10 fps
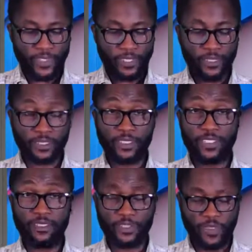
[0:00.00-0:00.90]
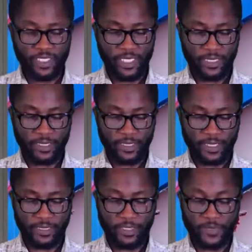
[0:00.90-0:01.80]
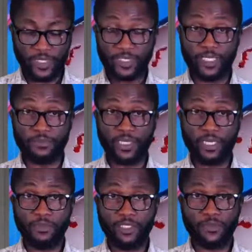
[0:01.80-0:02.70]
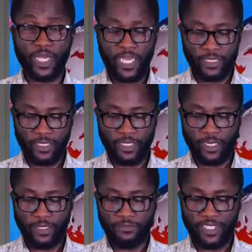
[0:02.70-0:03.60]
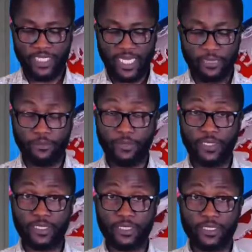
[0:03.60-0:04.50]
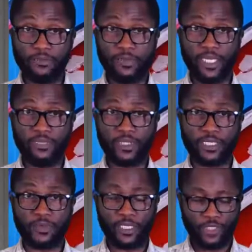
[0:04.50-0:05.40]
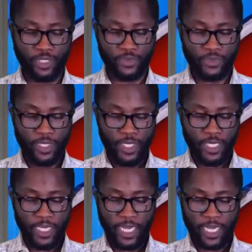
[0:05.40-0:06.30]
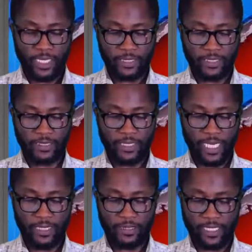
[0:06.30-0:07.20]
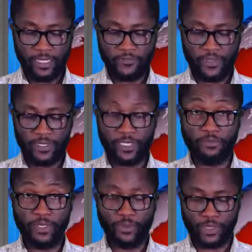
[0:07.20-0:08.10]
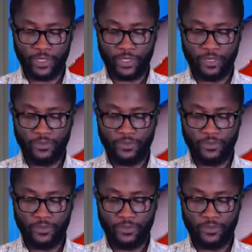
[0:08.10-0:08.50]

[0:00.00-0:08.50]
The Senior Special Assistant to President Muhammadu Buhari on Media and Publicity, Malam Garba Shehu, said that the federal government will soon